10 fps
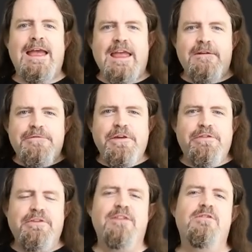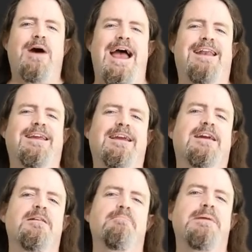If the things you're adding
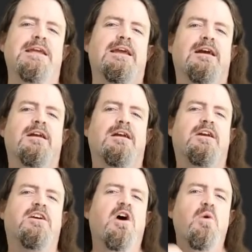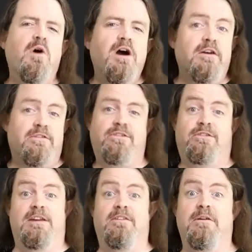can be
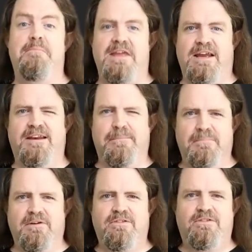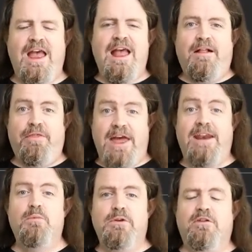coerced into being numbers, then
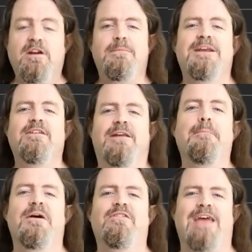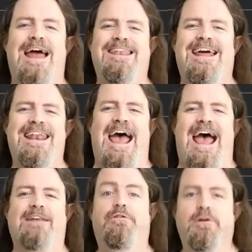it will turn them into numbers and then
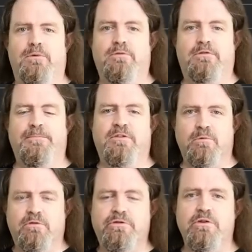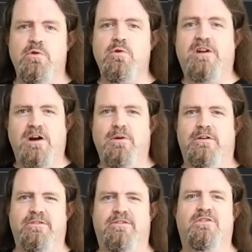add those. So true
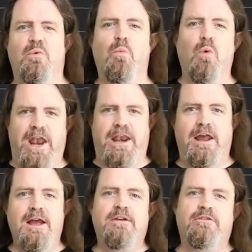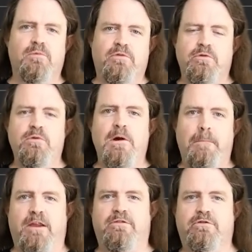coerces to 1. So true
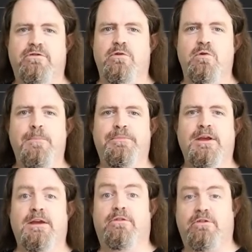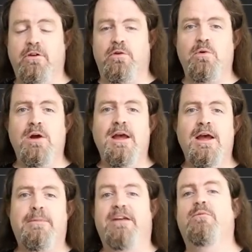plus true is 2.
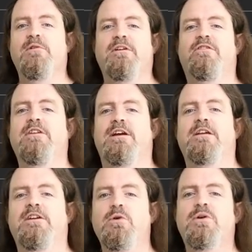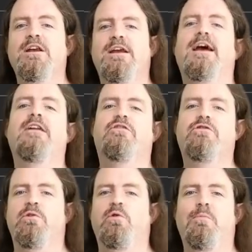But as we've already seen, you can get
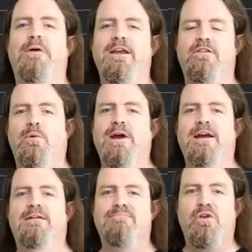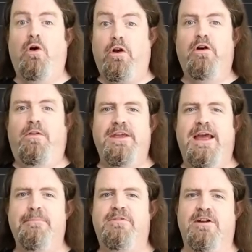true by doing not the
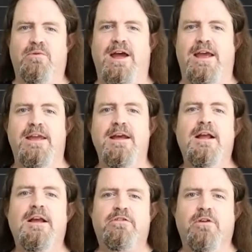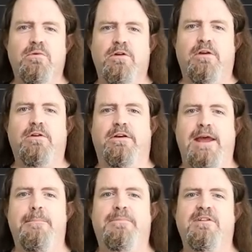empty array. So not
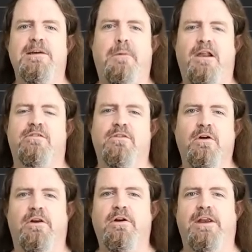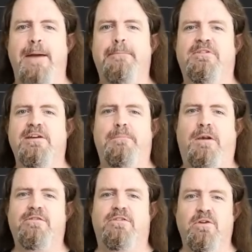empty plus not empty
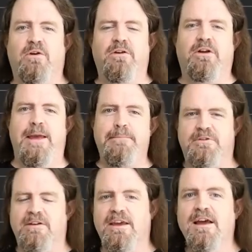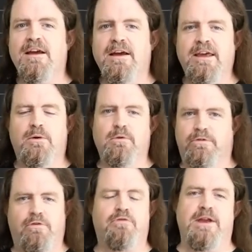plus not empty
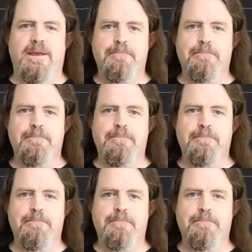equals 3.